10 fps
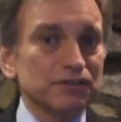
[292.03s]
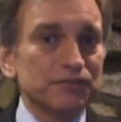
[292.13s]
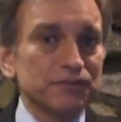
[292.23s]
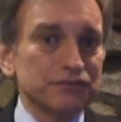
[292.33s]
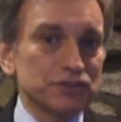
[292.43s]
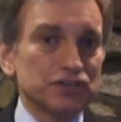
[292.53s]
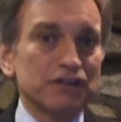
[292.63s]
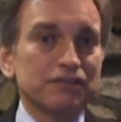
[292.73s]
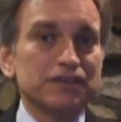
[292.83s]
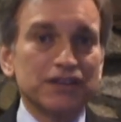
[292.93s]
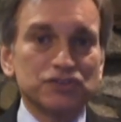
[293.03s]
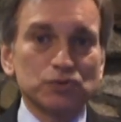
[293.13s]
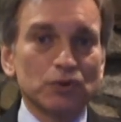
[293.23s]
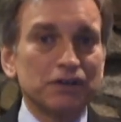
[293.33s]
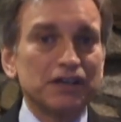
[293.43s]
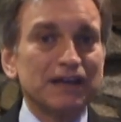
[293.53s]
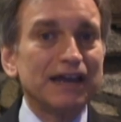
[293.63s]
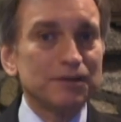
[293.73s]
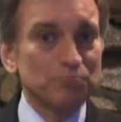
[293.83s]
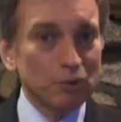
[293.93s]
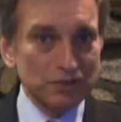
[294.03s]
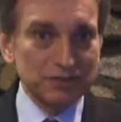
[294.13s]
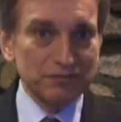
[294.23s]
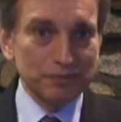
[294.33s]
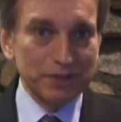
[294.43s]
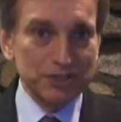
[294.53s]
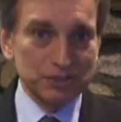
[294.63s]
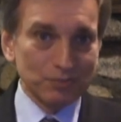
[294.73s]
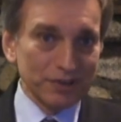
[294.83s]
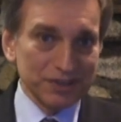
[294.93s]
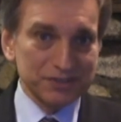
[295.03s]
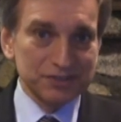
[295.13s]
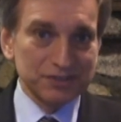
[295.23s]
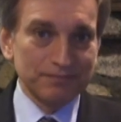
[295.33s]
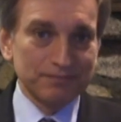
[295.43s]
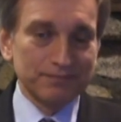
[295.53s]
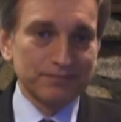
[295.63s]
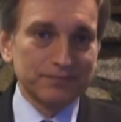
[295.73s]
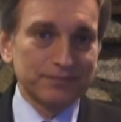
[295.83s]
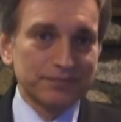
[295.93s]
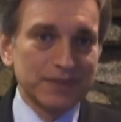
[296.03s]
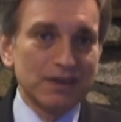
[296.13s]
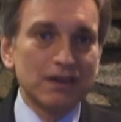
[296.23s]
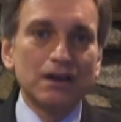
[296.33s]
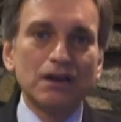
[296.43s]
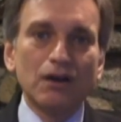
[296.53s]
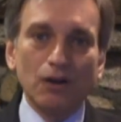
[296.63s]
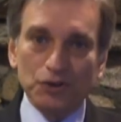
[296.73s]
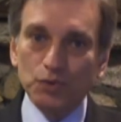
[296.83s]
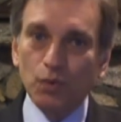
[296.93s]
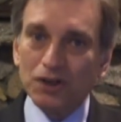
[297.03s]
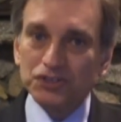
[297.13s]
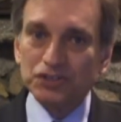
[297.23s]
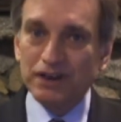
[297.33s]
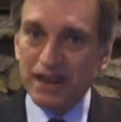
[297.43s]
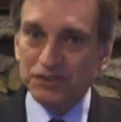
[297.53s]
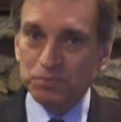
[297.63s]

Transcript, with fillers: Levy, for sharing that story and important information with us. Are you washing your hands